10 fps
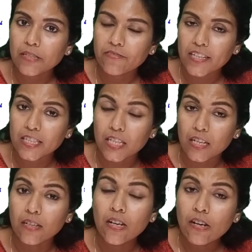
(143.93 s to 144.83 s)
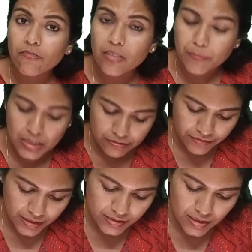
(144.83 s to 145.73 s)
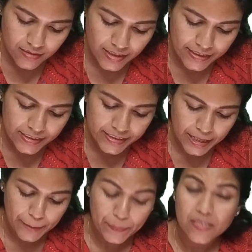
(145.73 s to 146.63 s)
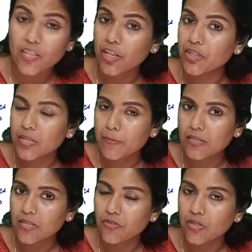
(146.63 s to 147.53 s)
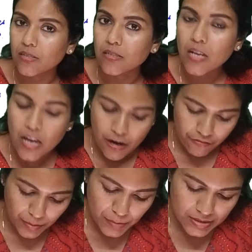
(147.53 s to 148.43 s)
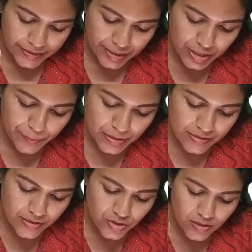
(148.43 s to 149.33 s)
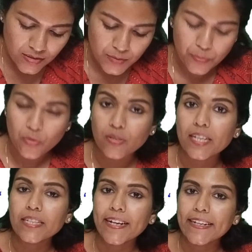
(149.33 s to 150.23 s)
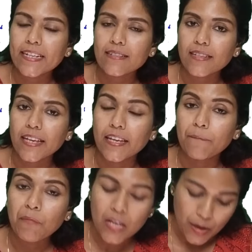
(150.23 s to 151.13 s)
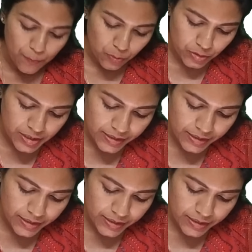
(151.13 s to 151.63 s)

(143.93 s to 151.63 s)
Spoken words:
effector. From the effector, cyclic AMP, secondary messengers. From the secondary messengers is the protein kinase A. Protein